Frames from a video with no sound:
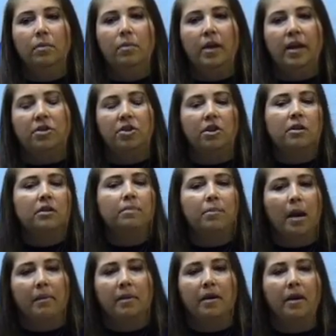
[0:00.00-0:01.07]
it took
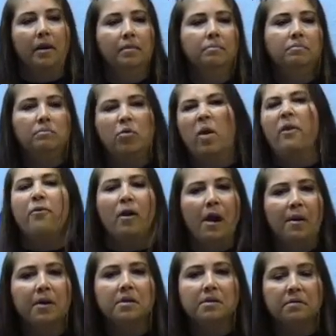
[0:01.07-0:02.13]
probably 24
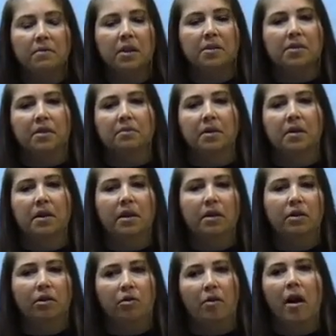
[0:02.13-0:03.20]
hours for us to really
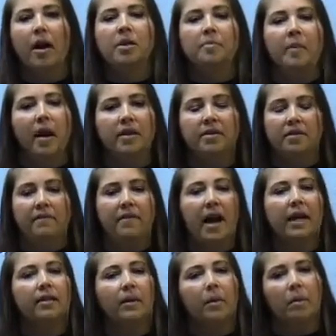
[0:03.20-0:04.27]
grasp onto the
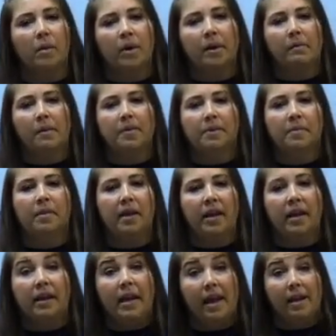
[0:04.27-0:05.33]
fact that we weren't going to be able to
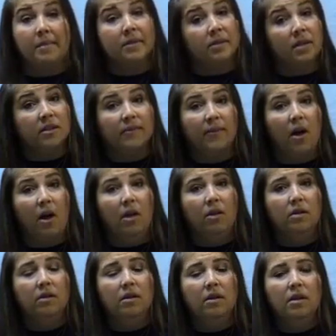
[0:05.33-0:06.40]
play games this fall.